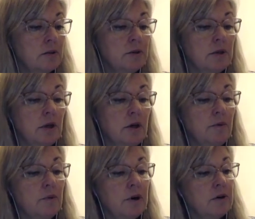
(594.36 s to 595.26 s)
So
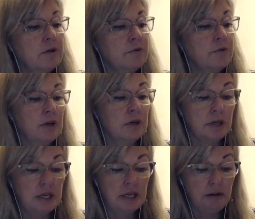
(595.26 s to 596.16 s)
what else have we got
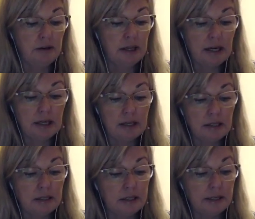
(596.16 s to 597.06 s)
here in that
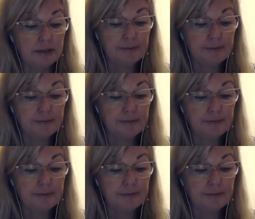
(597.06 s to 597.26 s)
list?